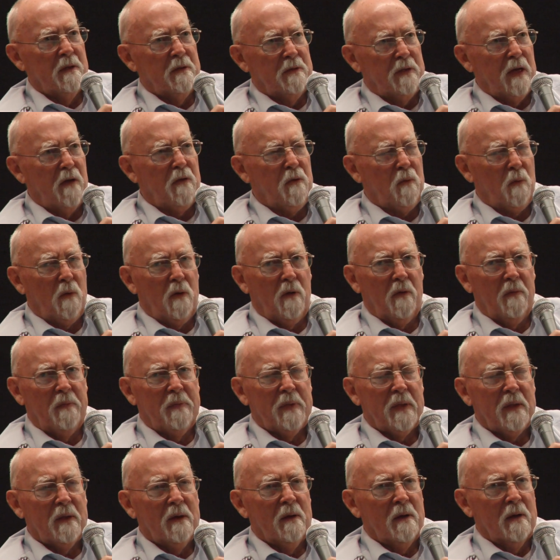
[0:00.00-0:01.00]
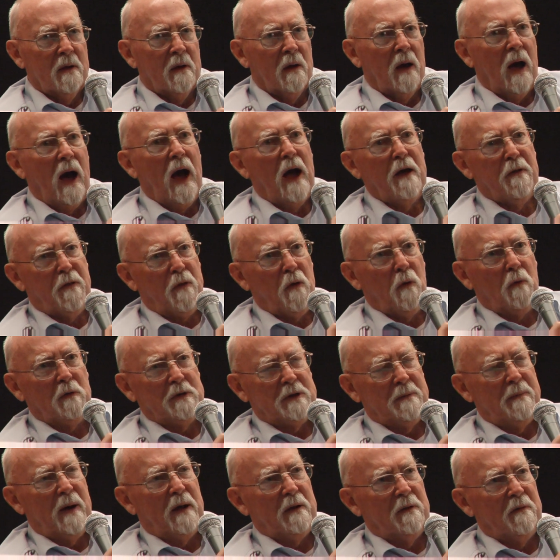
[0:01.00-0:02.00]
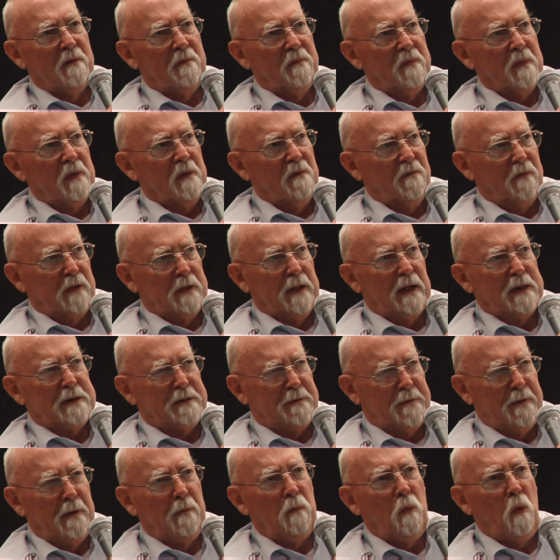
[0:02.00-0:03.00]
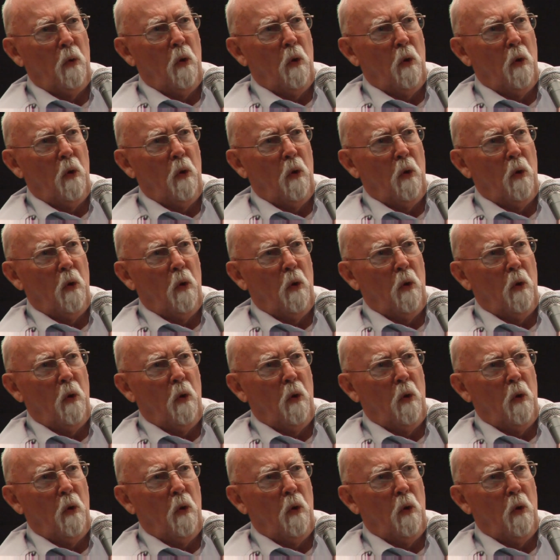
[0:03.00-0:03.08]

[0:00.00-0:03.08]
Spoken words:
Death World, I thought was about philosophy of